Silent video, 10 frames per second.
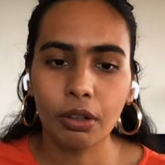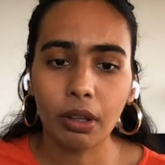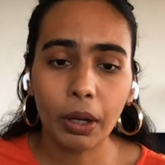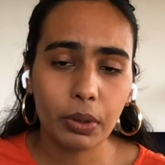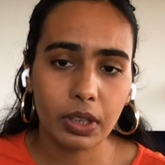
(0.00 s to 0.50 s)
so
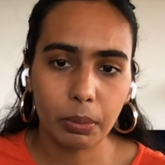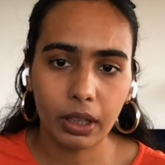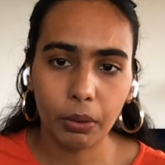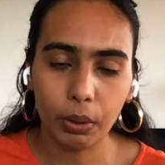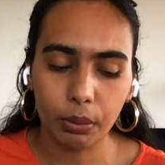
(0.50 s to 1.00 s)
that was something
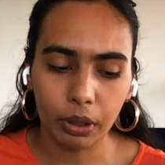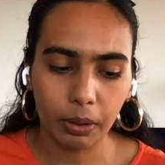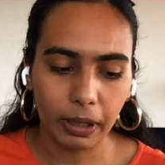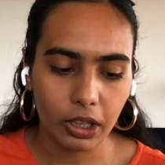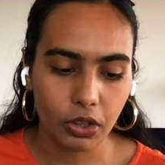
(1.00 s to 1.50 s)
that we were really
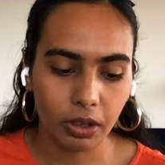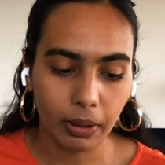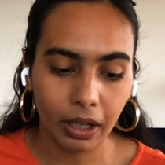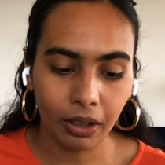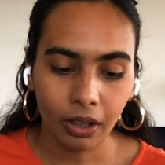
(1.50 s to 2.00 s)
passionate
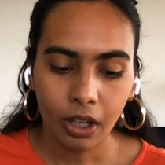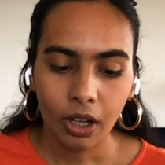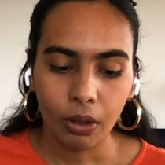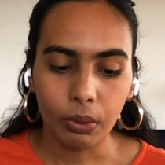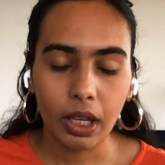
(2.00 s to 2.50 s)
about
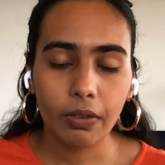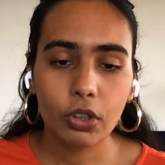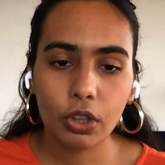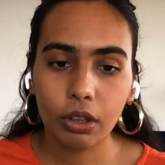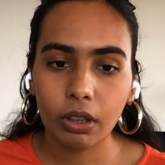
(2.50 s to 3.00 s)
we gave each
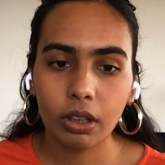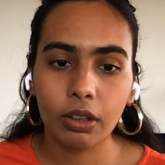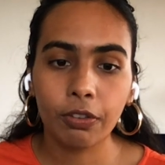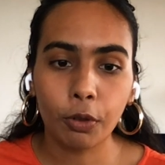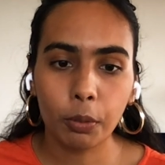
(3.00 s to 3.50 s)
other
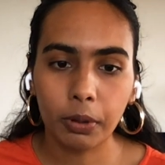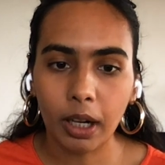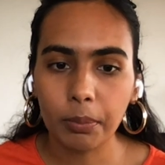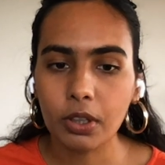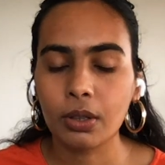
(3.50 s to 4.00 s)
four
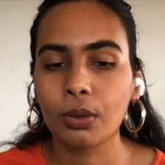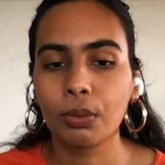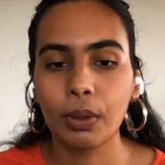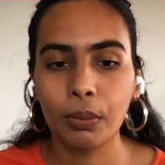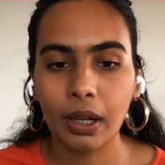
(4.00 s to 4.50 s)
prompts.
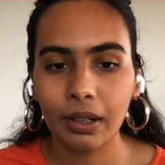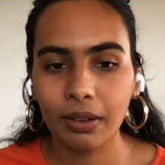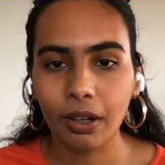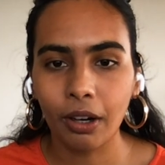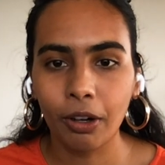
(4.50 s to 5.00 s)
We went
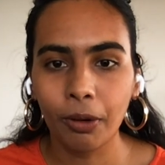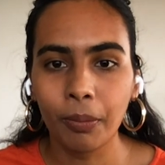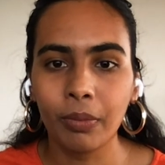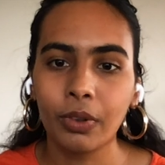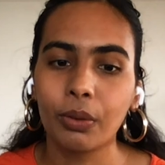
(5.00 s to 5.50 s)

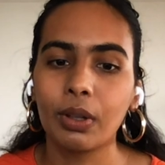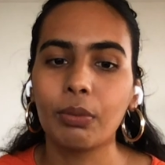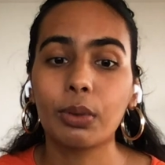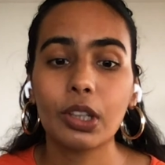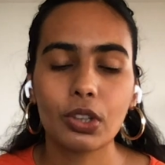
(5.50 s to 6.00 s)
home, we
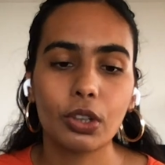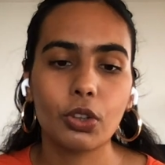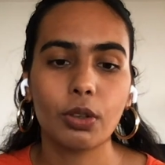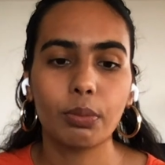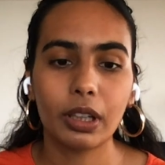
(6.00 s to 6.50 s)

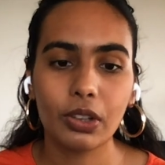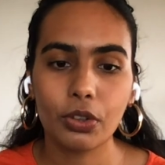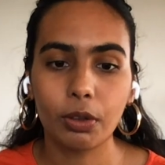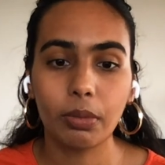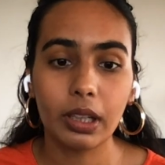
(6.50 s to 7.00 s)
researched and
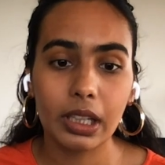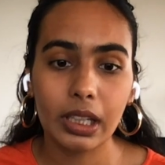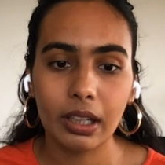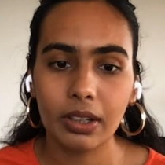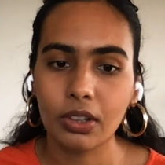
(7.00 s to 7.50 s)
brainstormed
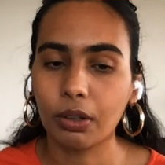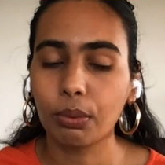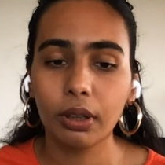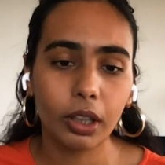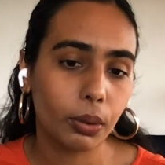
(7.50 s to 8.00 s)
ideas, like
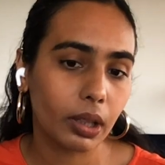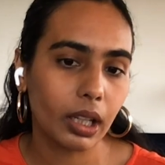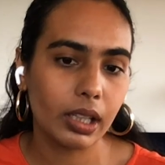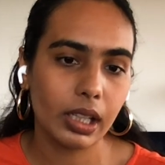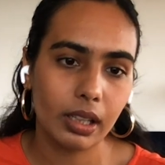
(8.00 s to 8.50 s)
really quick
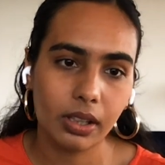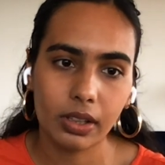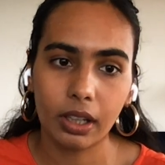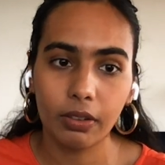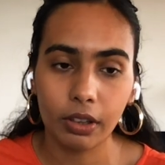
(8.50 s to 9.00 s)
ideas,
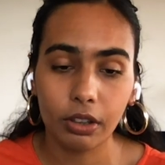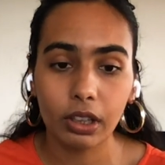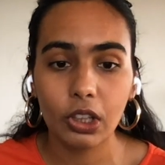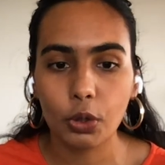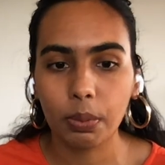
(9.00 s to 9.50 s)
kind of under
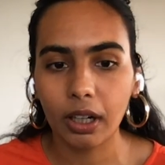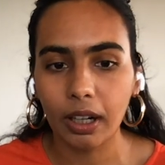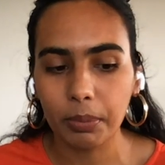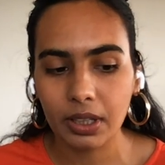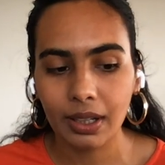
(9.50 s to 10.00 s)
each
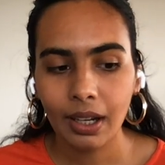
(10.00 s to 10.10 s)
prompt,